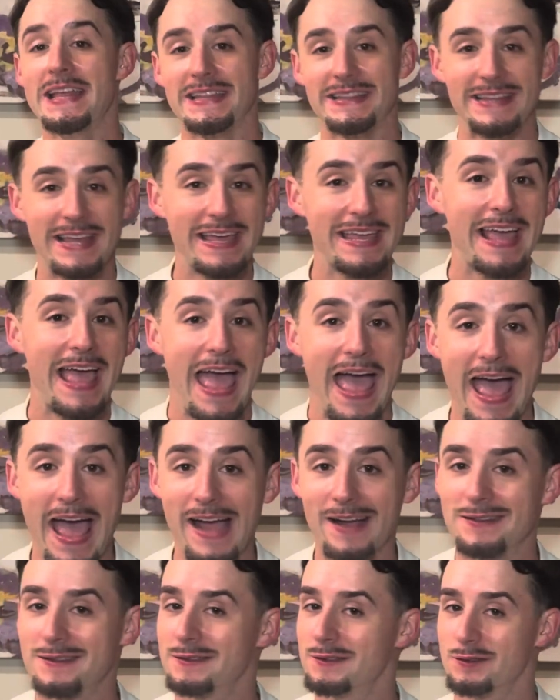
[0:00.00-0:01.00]
They
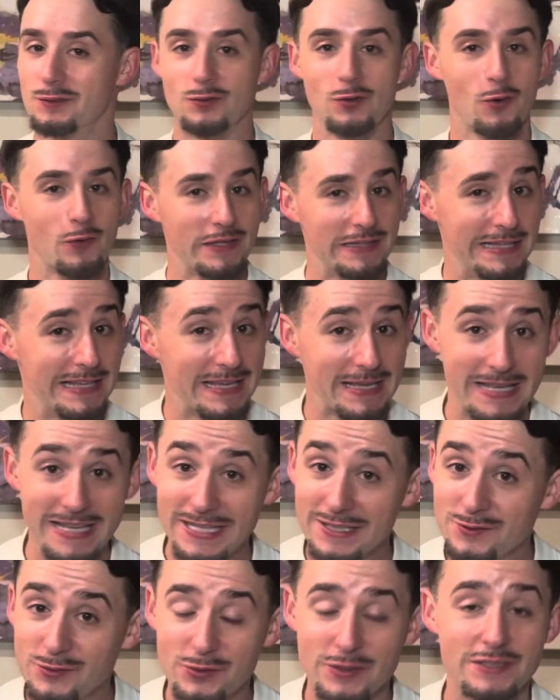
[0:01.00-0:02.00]
act, in the
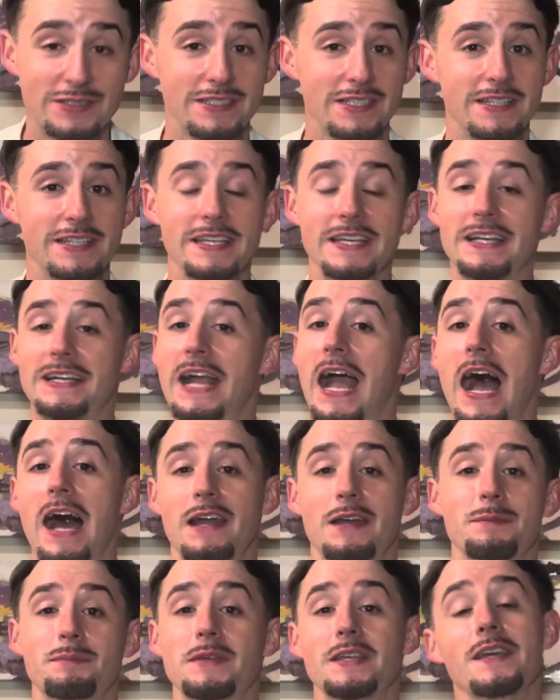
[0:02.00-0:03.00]
interest of the
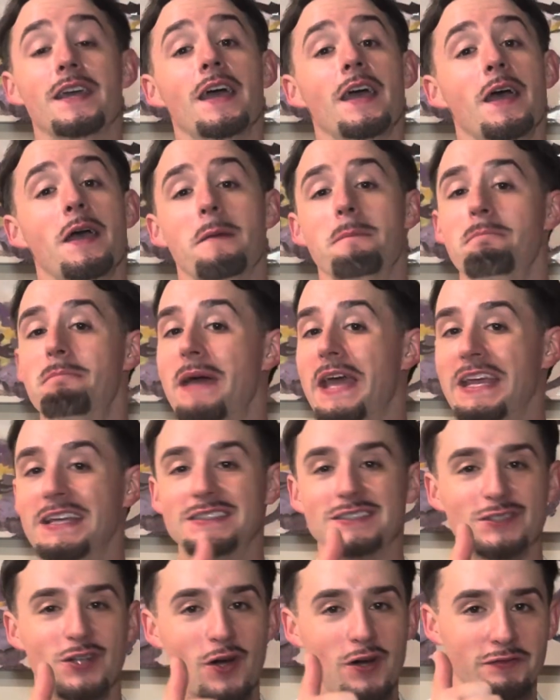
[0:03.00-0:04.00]
economy
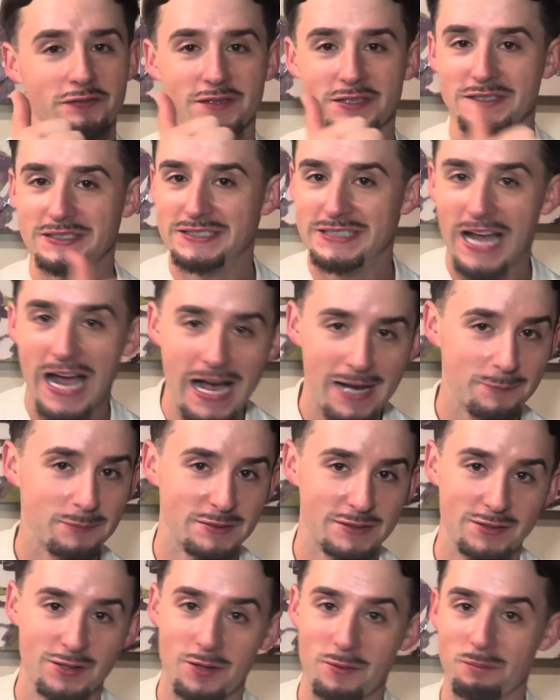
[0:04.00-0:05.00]
based off the
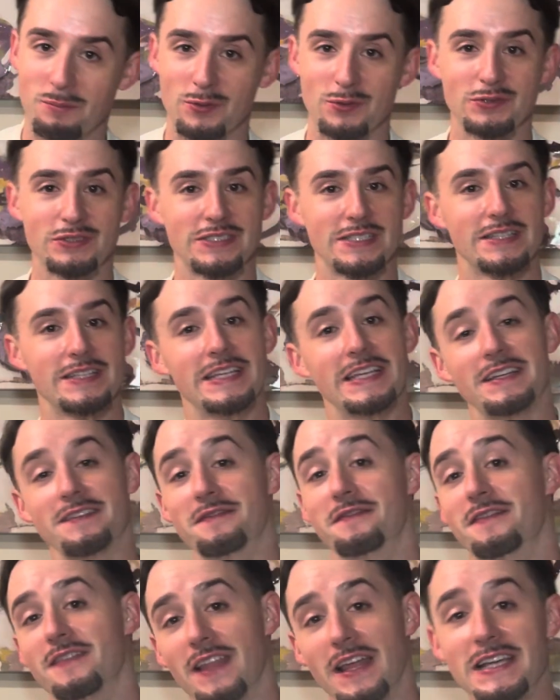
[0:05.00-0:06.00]
jobs numbers and the
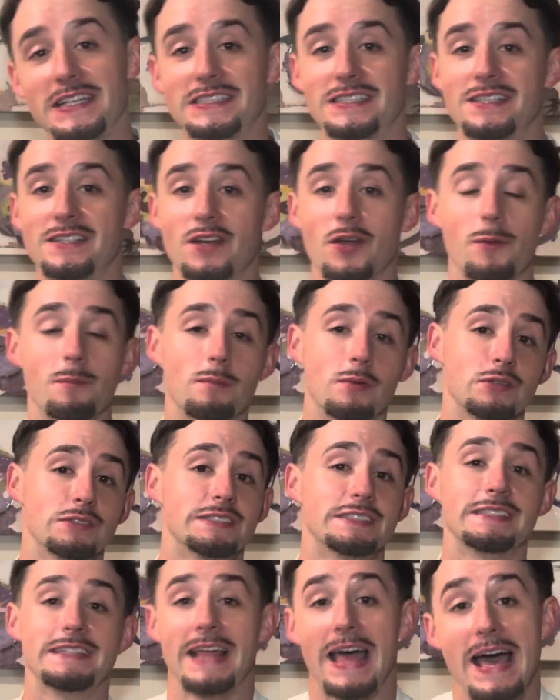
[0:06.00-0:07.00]
inflation
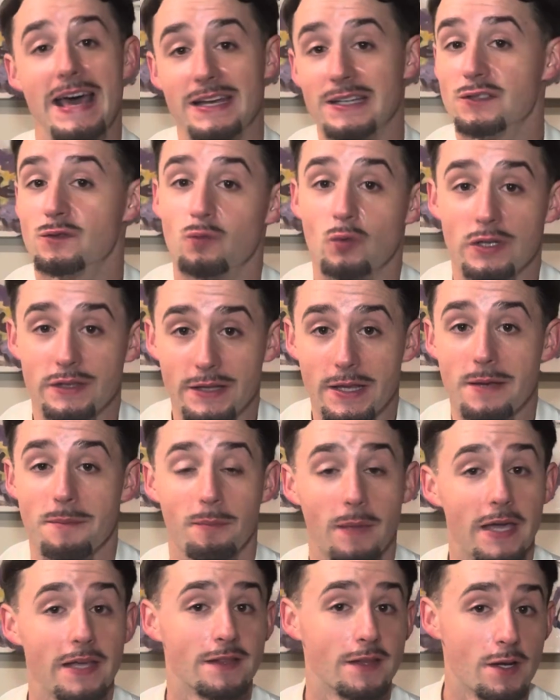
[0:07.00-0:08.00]
numbers. That is what they
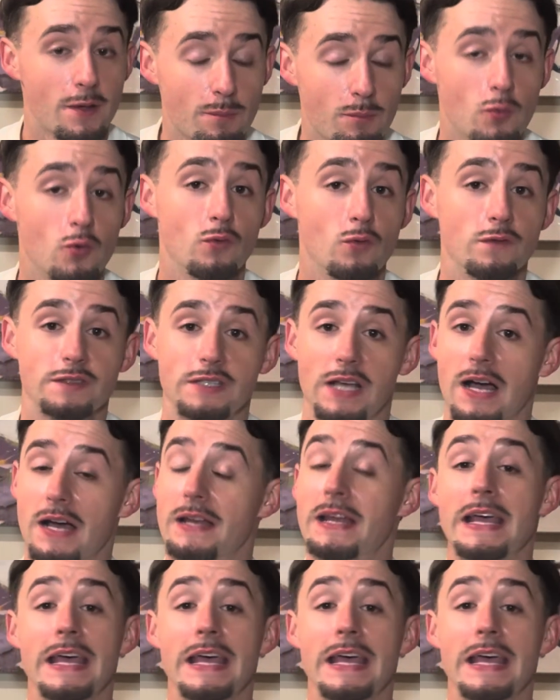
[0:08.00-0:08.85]
make their moves on.